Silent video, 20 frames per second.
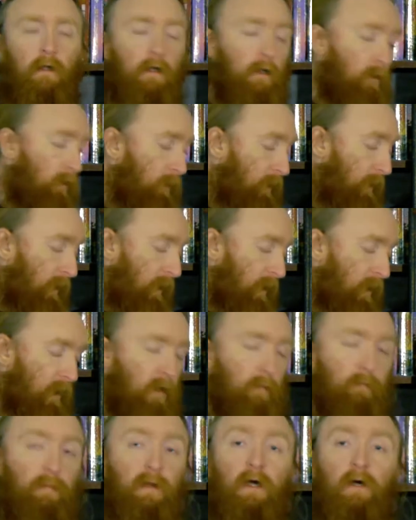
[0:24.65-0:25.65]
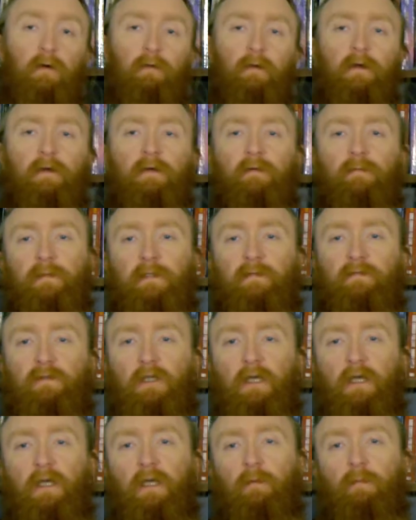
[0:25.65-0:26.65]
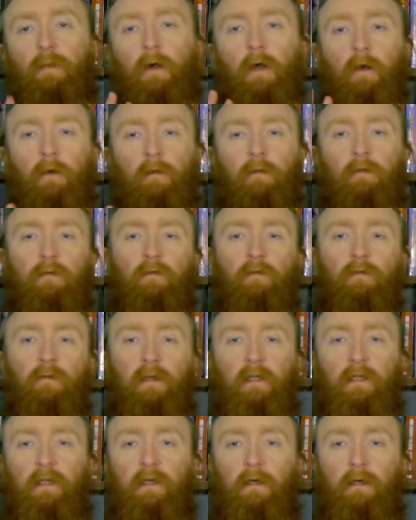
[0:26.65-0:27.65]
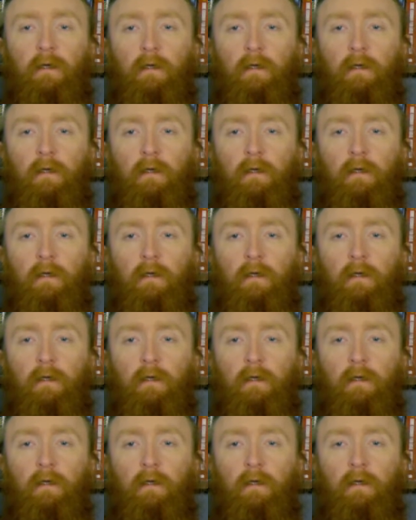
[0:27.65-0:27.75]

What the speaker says: Alright, and Pale Realms of Shade, Part 3.